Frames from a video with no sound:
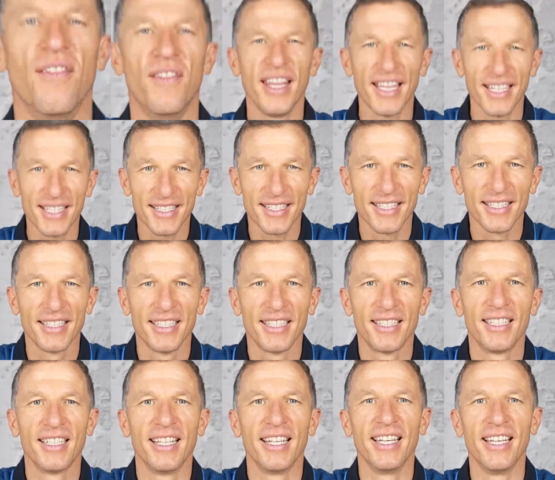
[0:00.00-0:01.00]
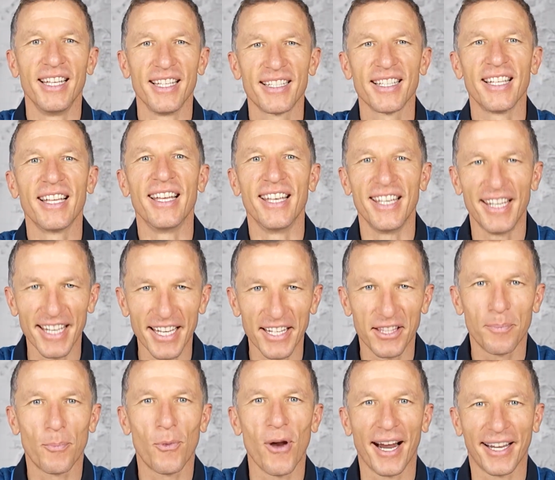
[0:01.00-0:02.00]
This is
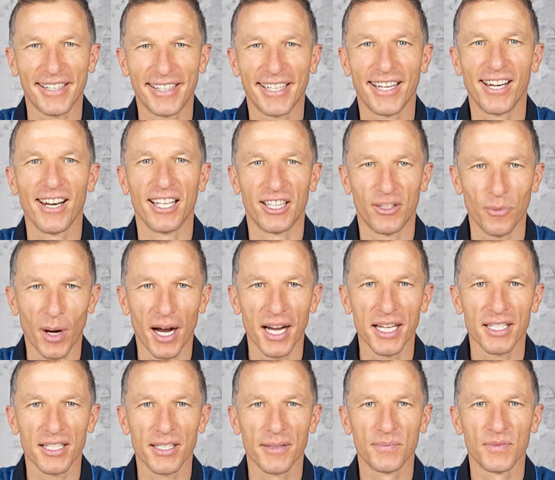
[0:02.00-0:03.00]
indeed practical advice,